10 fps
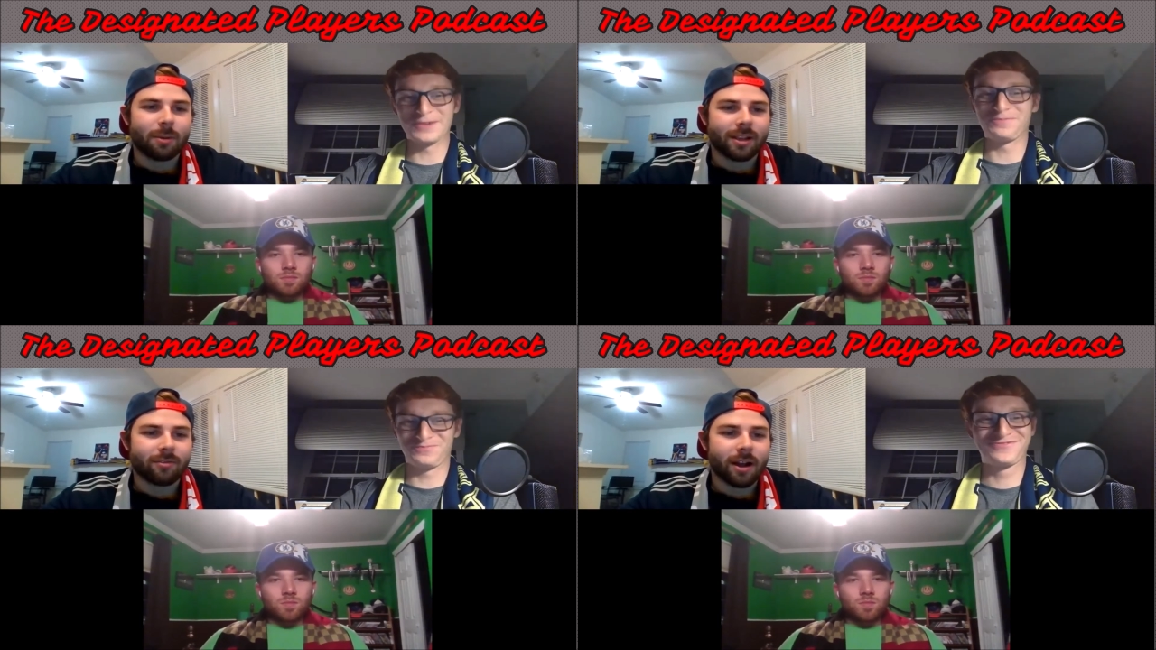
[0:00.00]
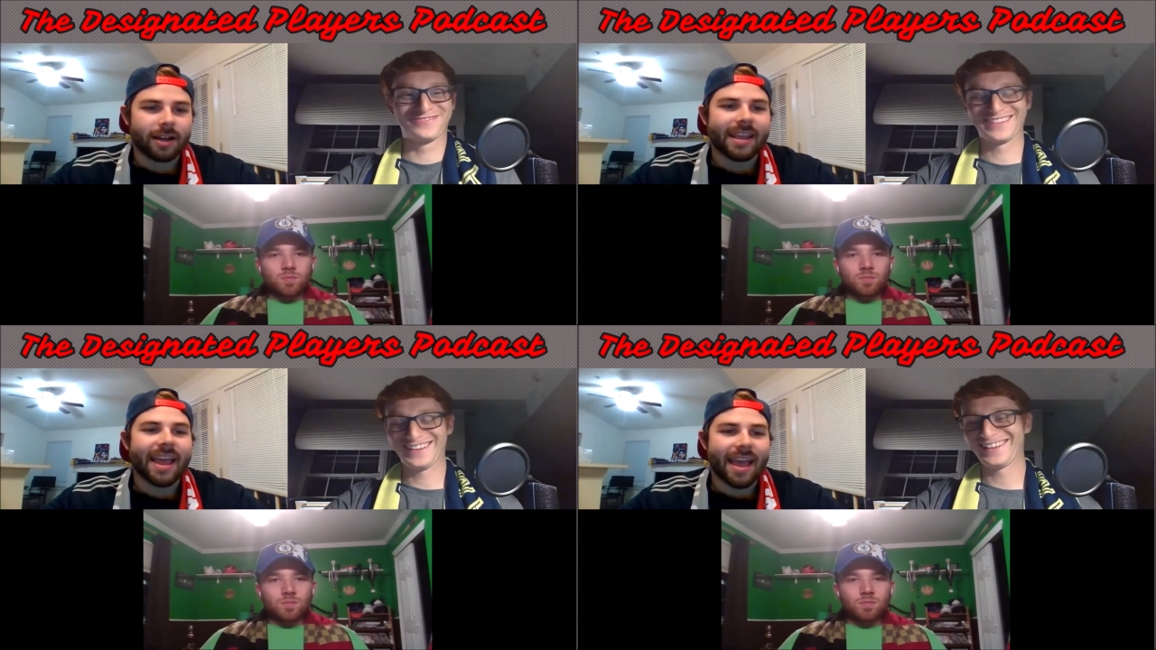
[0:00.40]
Speaker 1: can
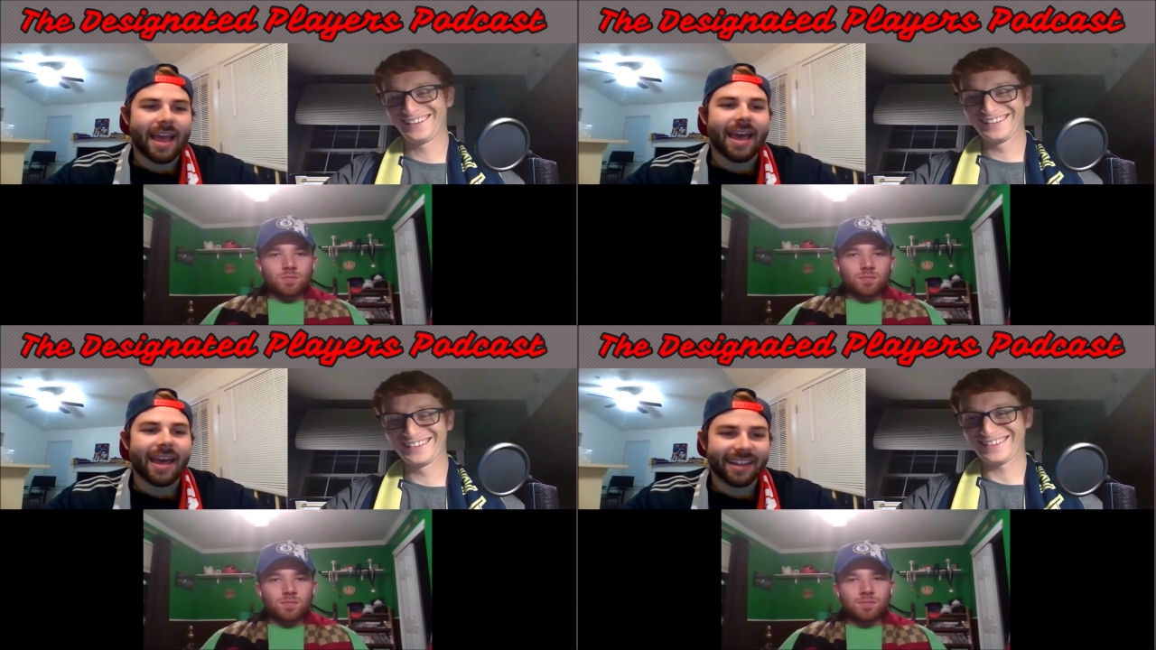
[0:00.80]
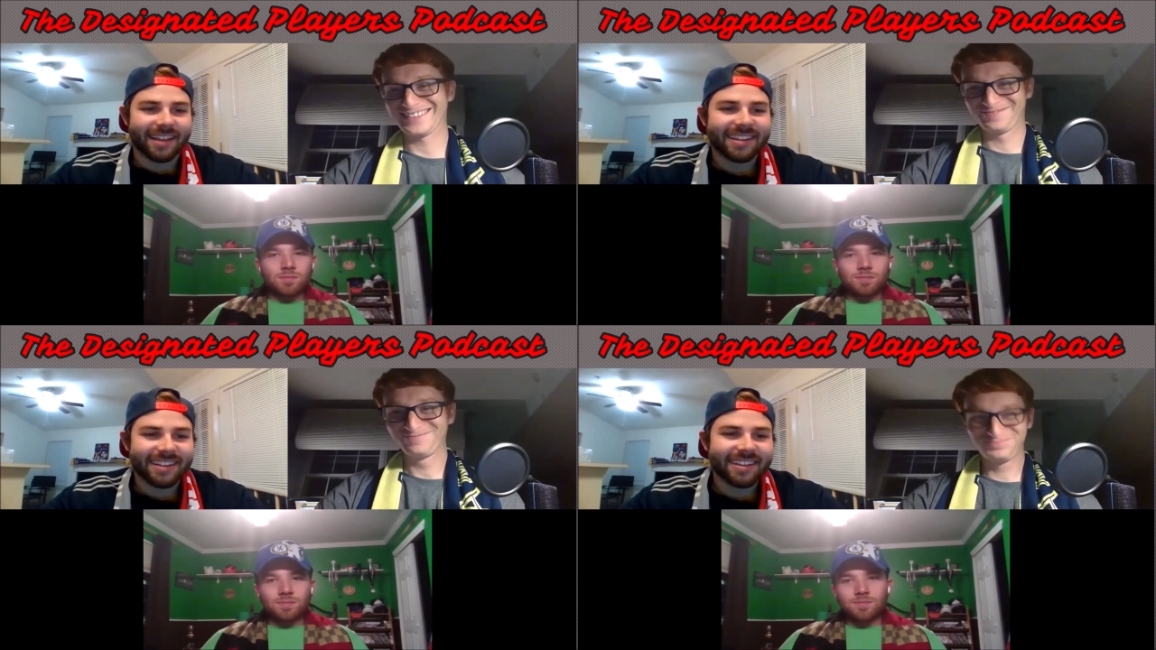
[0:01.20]
run. Yeah.
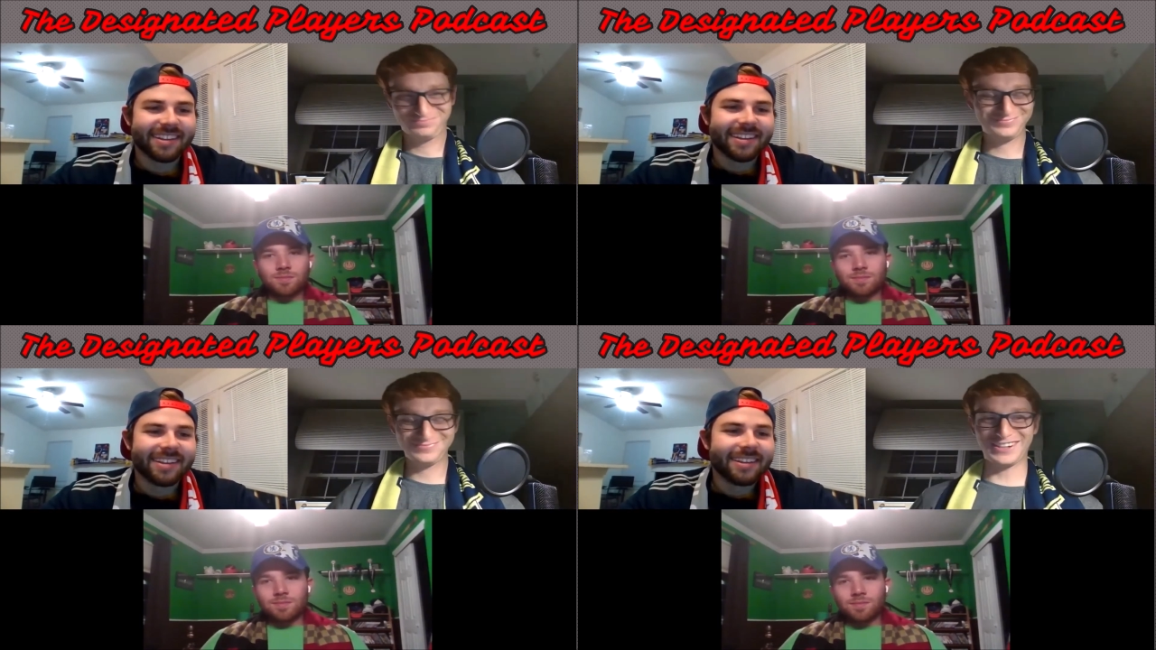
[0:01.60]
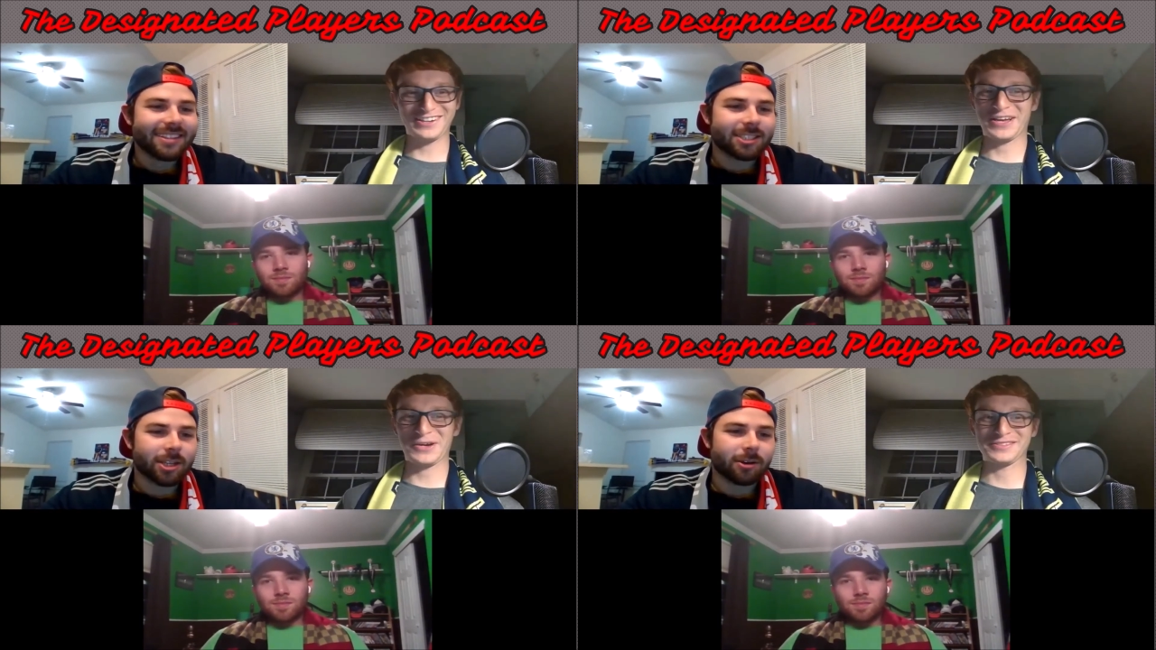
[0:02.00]
Oh,
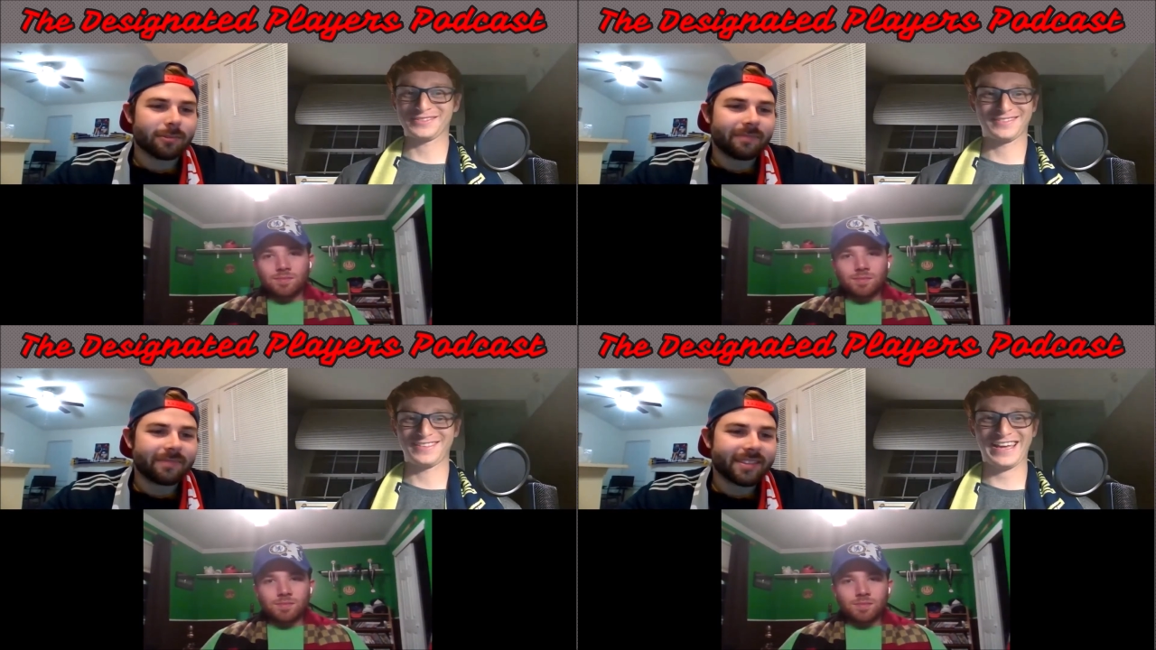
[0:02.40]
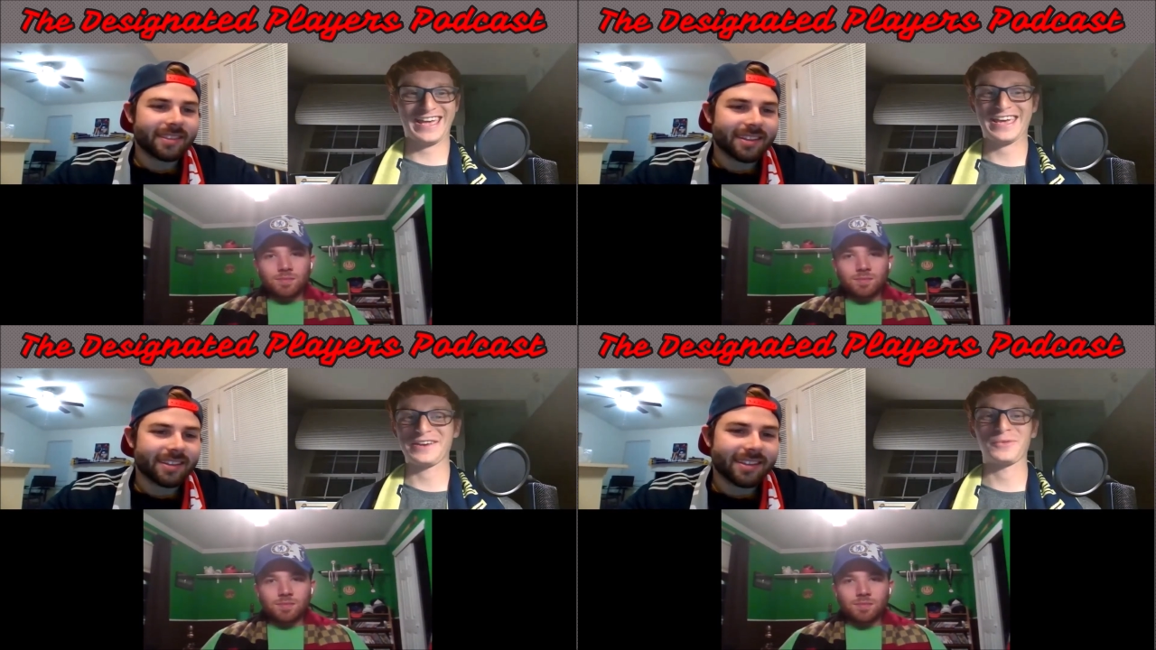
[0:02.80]
that was I
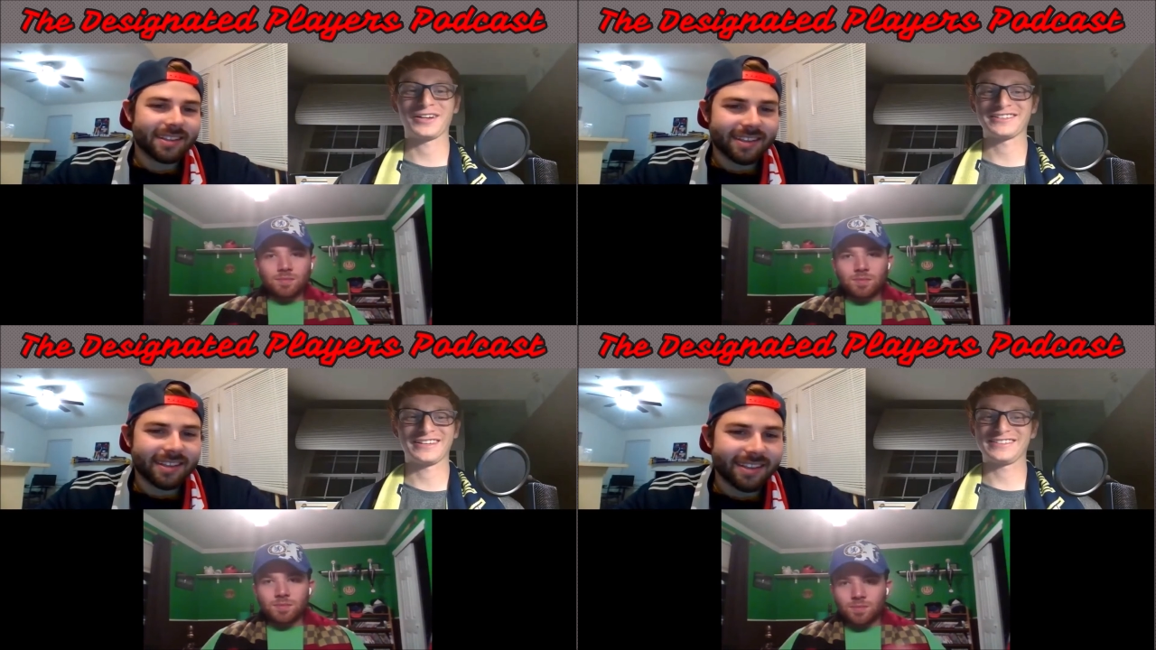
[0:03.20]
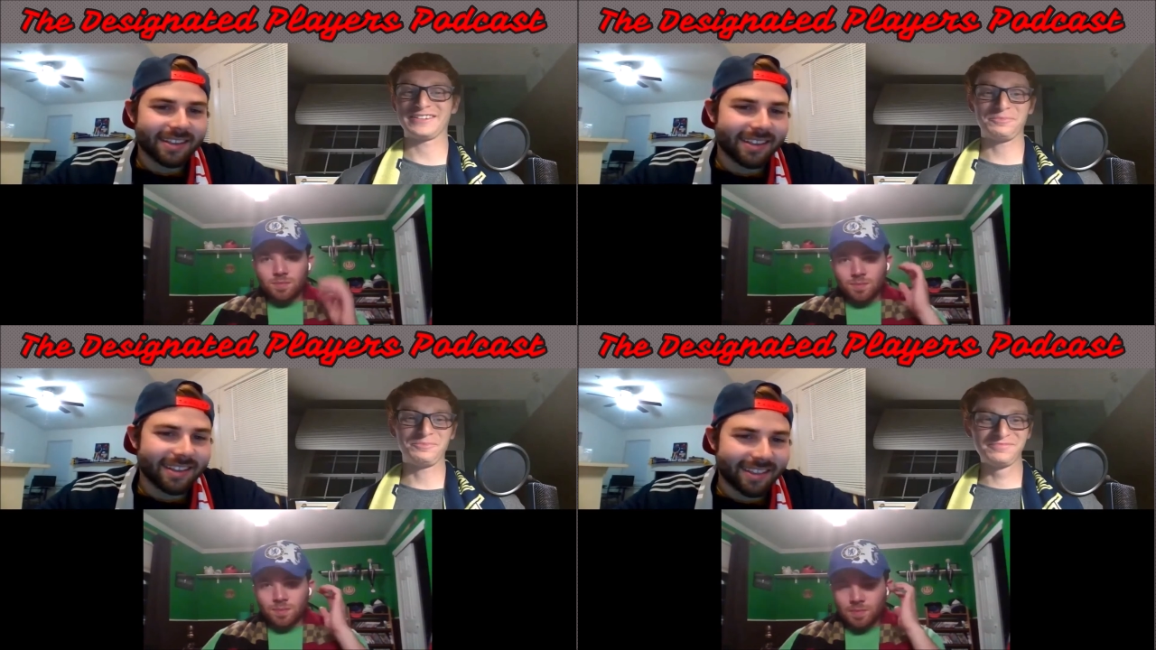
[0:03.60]
hated watching that team.